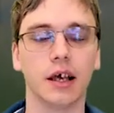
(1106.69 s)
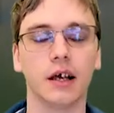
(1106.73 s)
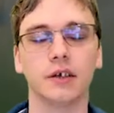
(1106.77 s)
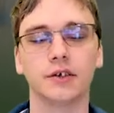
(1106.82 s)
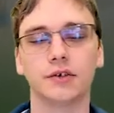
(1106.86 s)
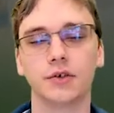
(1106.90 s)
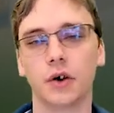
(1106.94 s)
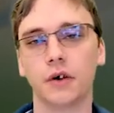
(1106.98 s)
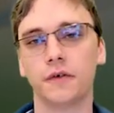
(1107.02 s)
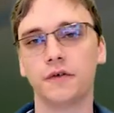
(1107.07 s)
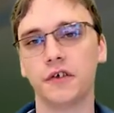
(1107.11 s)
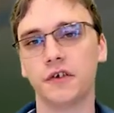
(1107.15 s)

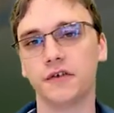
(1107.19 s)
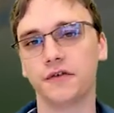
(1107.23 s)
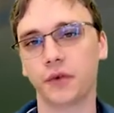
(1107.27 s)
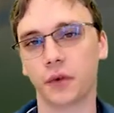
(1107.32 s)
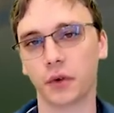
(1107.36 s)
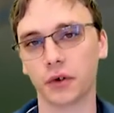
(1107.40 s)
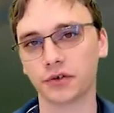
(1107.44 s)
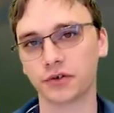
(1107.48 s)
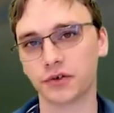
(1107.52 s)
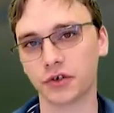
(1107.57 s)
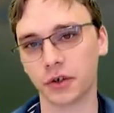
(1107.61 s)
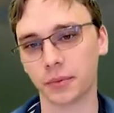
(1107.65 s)
So if you
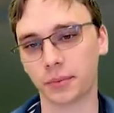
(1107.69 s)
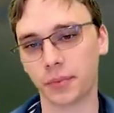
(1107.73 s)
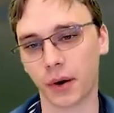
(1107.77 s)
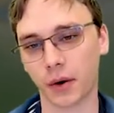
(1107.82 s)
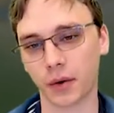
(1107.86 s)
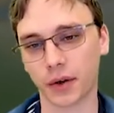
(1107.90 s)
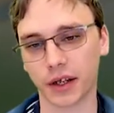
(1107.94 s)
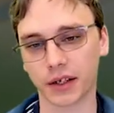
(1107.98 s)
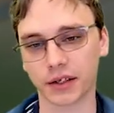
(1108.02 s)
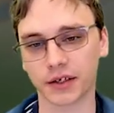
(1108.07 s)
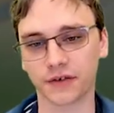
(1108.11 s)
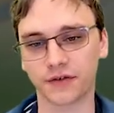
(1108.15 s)
force your
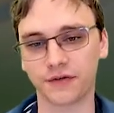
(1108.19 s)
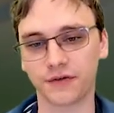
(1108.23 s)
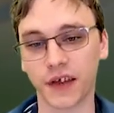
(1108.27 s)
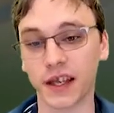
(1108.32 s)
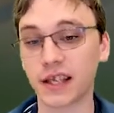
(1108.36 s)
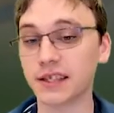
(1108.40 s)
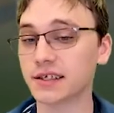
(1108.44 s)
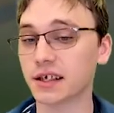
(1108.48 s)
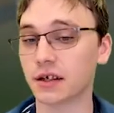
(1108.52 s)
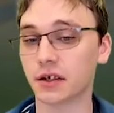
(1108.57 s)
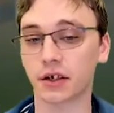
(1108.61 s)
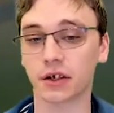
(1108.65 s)
opponent to
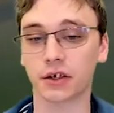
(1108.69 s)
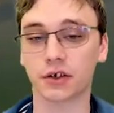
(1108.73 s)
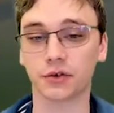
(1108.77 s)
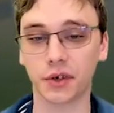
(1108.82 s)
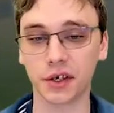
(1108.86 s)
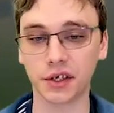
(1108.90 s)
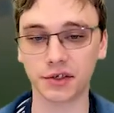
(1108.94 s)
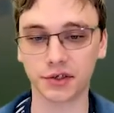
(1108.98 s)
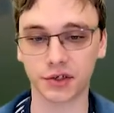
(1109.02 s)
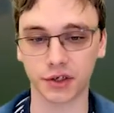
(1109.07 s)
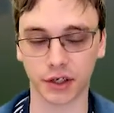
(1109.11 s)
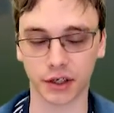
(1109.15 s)
phase out a
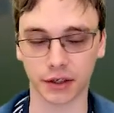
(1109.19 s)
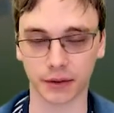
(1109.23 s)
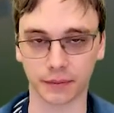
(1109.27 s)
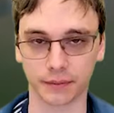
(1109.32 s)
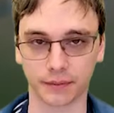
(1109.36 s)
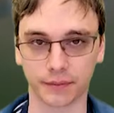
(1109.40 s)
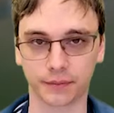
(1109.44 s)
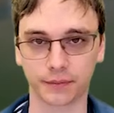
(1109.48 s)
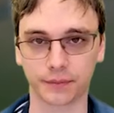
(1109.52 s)
creature,